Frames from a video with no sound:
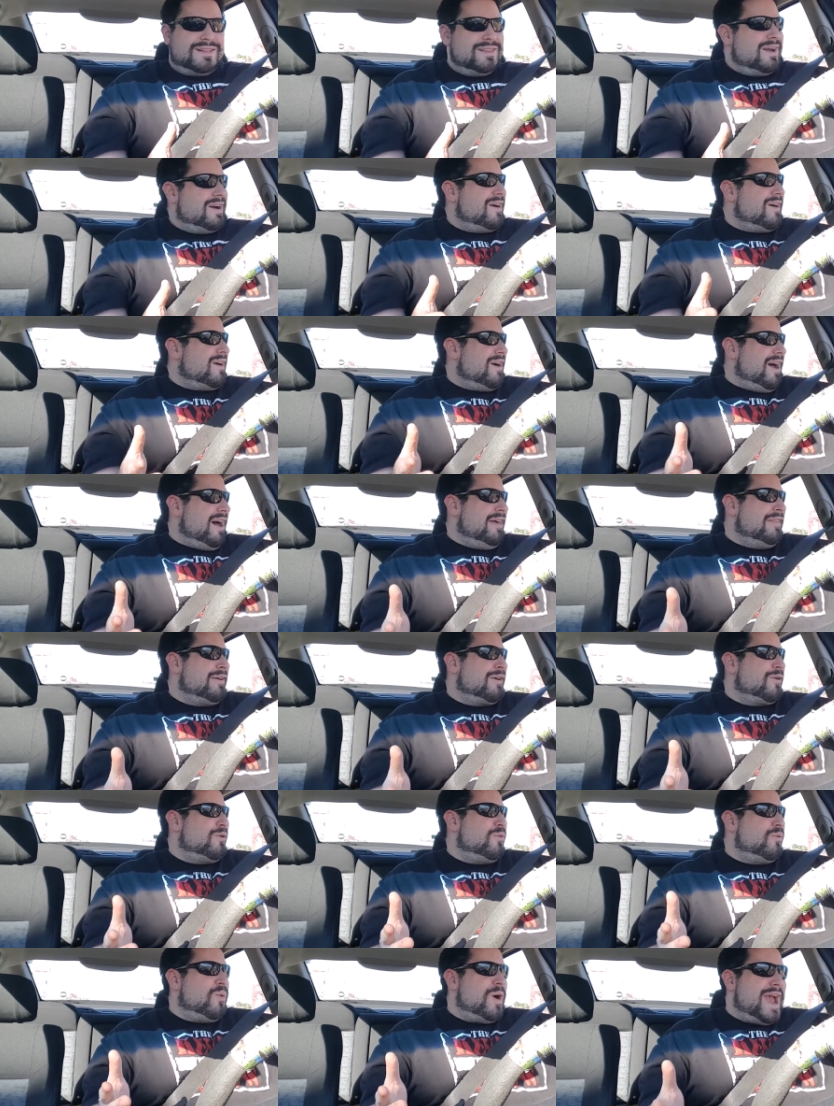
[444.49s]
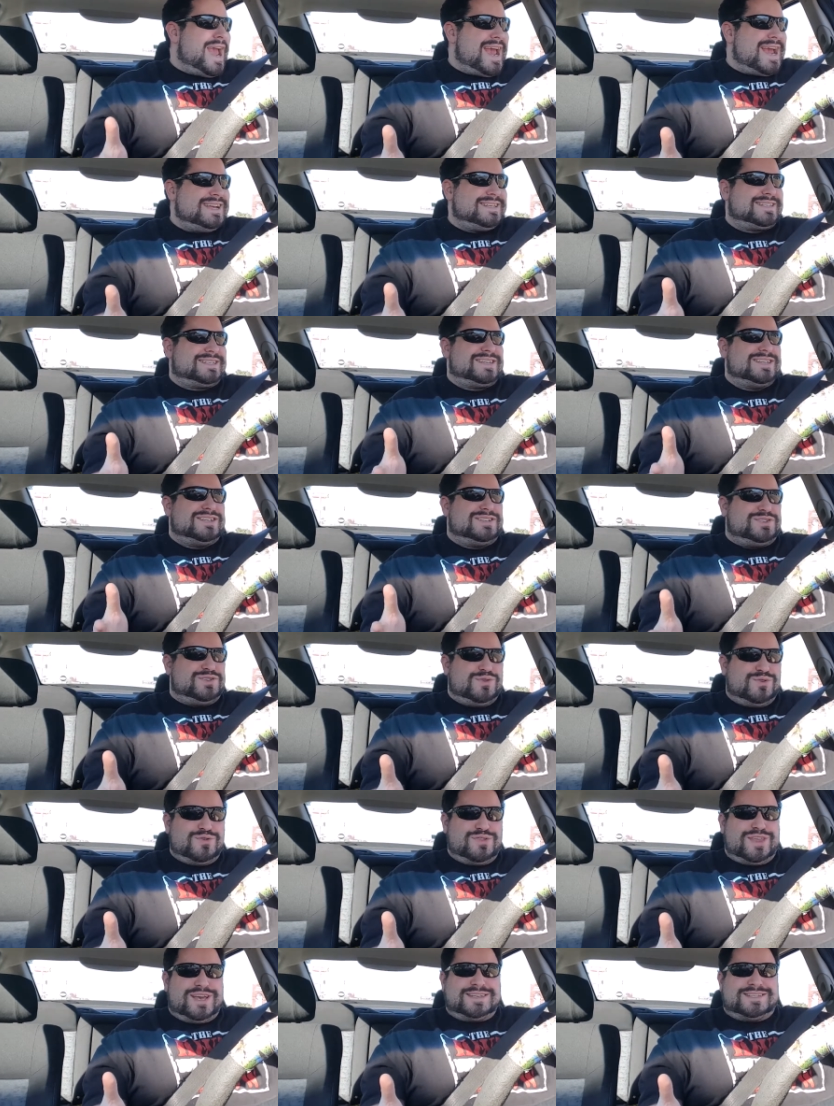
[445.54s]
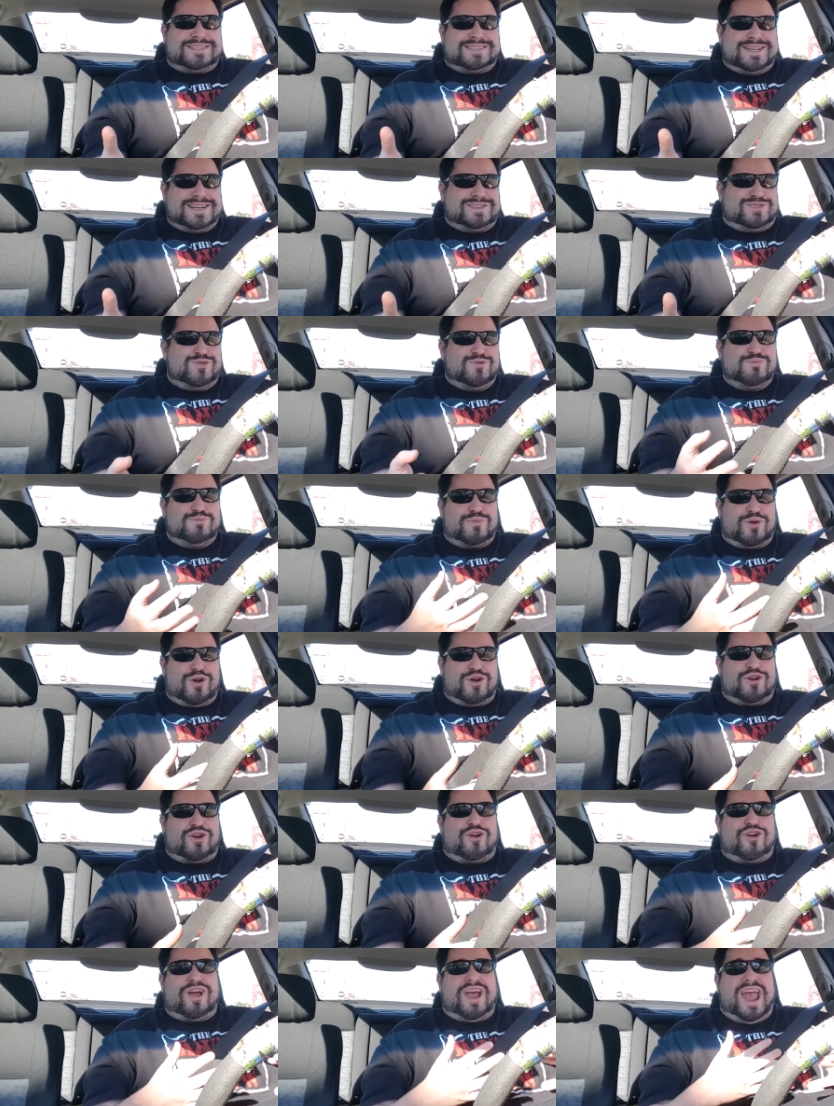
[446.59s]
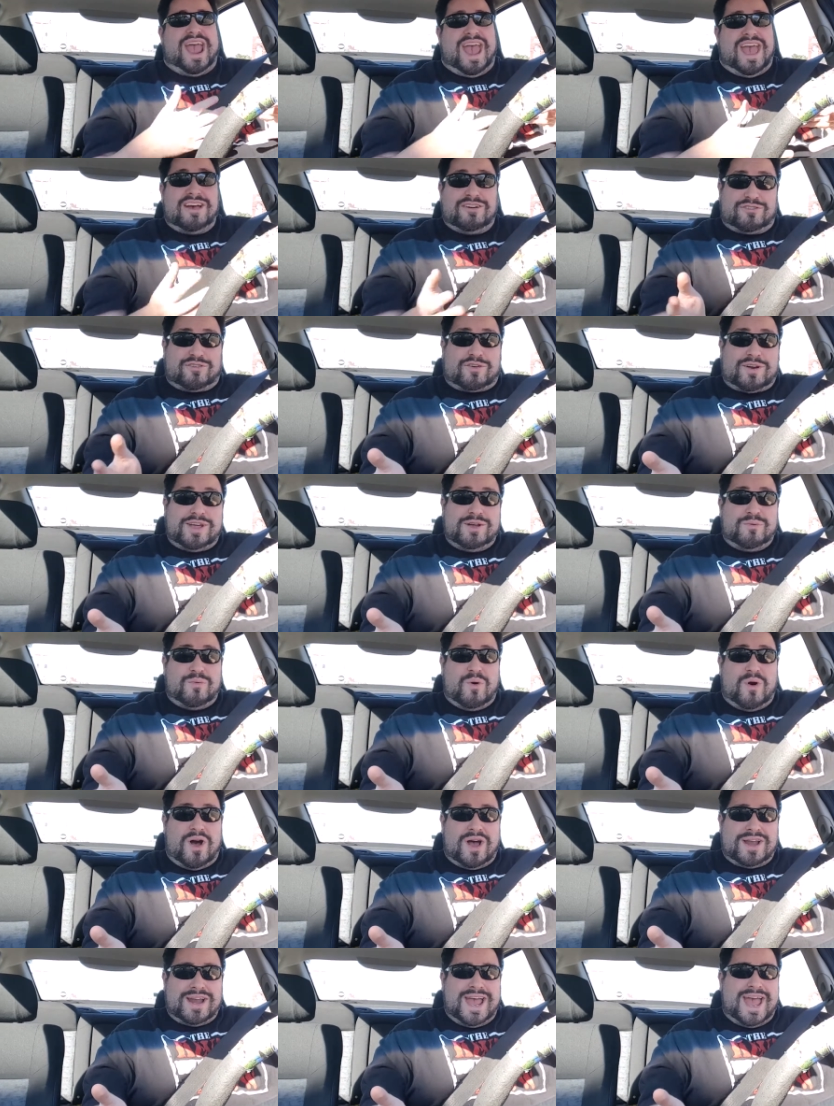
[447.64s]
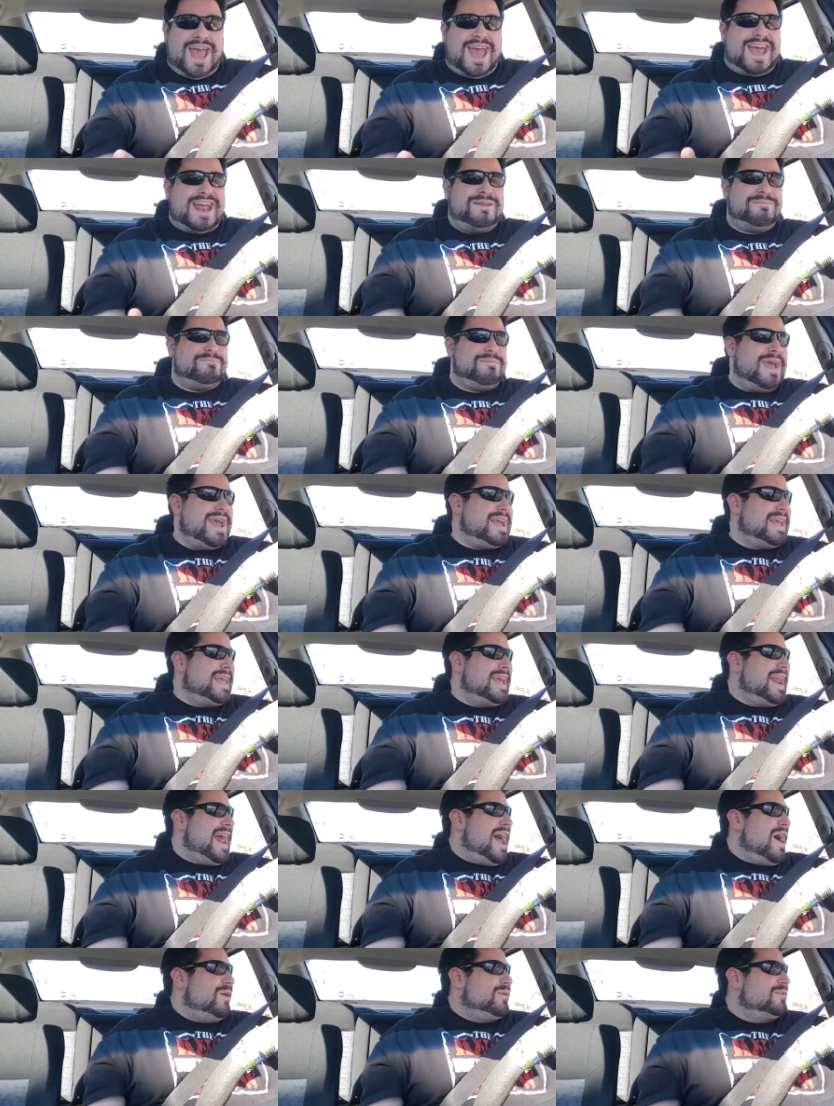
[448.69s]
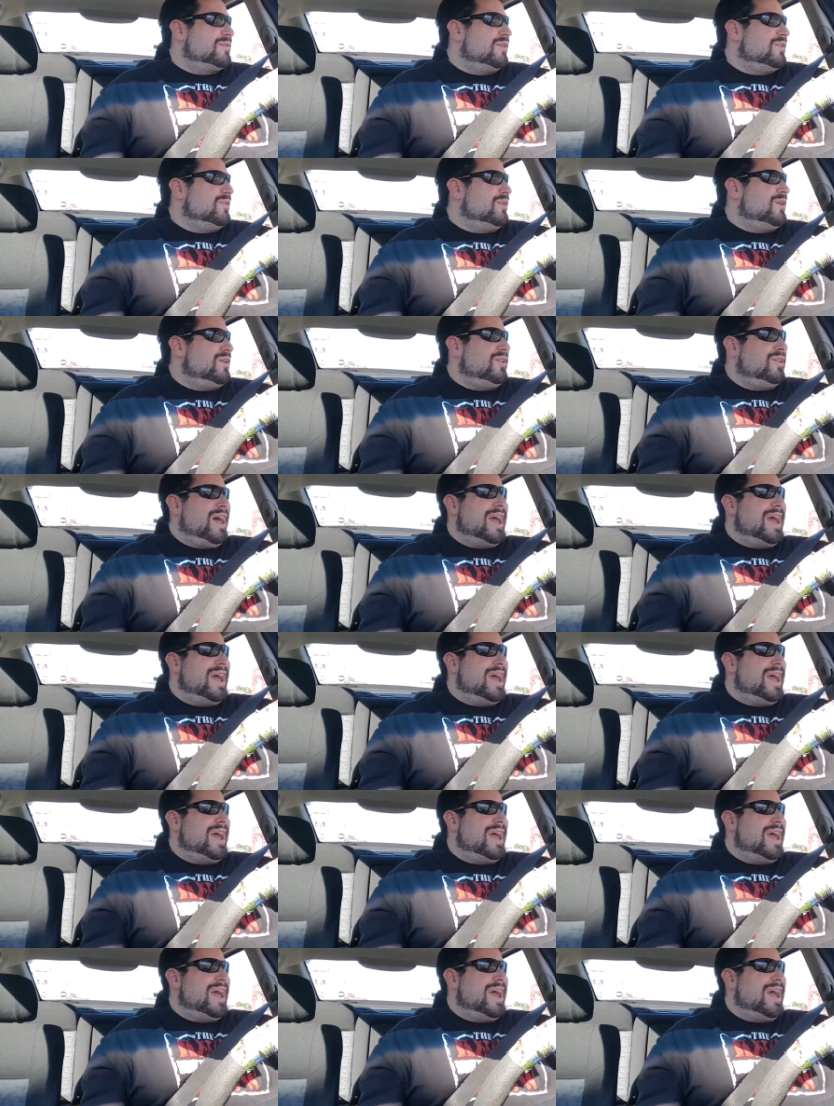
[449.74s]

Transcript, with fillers: There are other ways to do this than to murder everyone and make it out to look